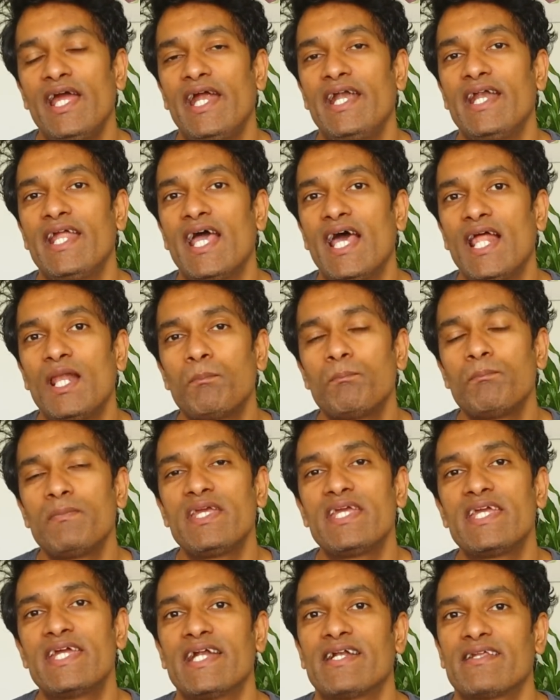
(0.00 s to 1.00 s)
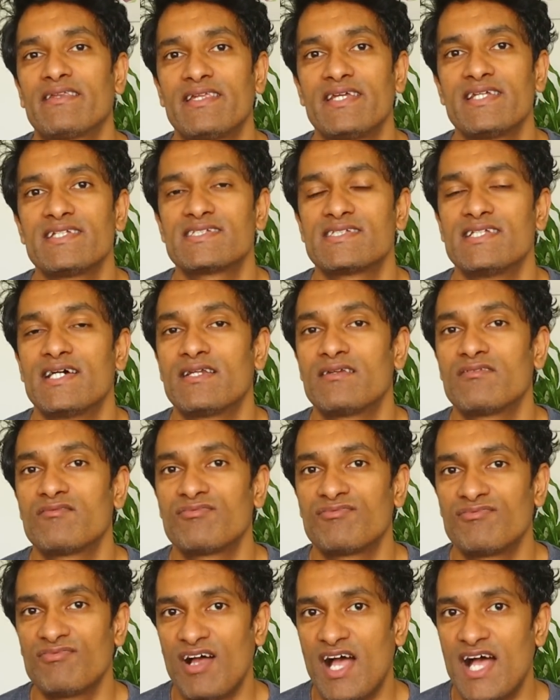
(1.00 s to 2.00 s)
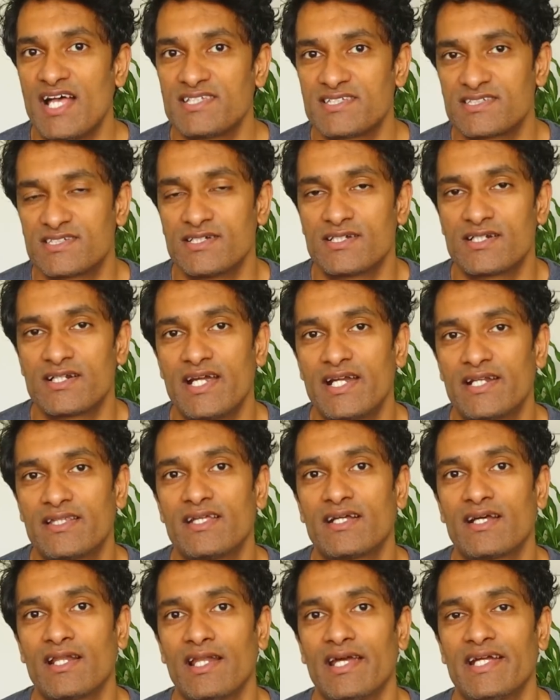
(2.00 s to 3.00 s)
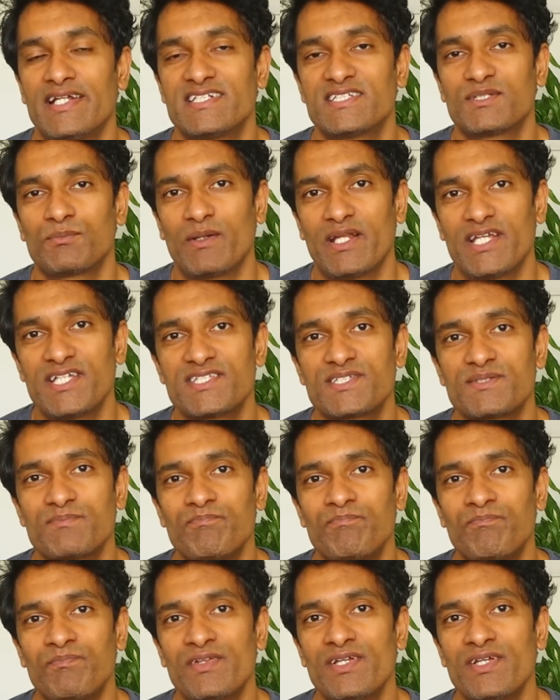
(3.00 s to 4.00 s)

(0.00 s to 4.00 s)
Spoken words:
and help me get things done faster at the client's place.